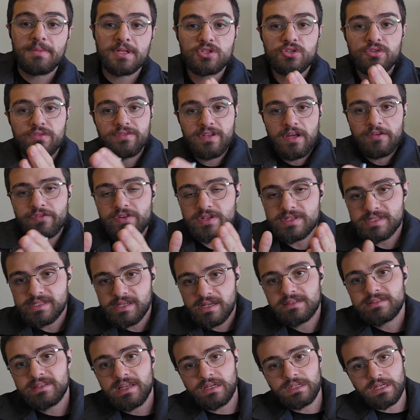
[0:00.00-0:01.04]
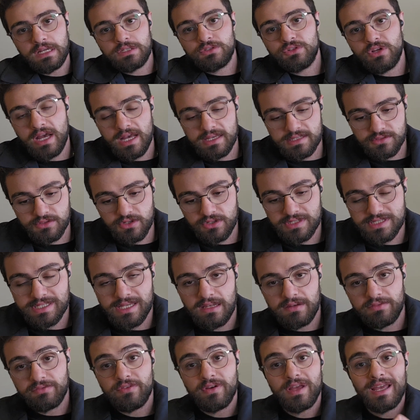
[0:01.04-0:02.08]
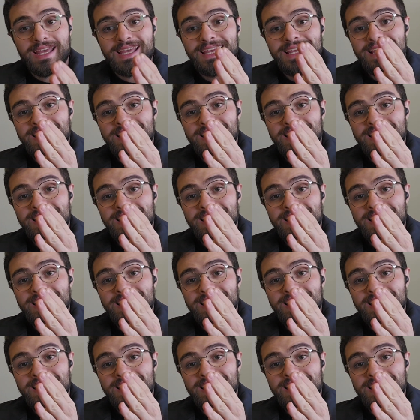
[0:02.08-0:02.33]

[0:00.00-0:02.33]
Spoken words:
but you've never sat down and you asked yourself,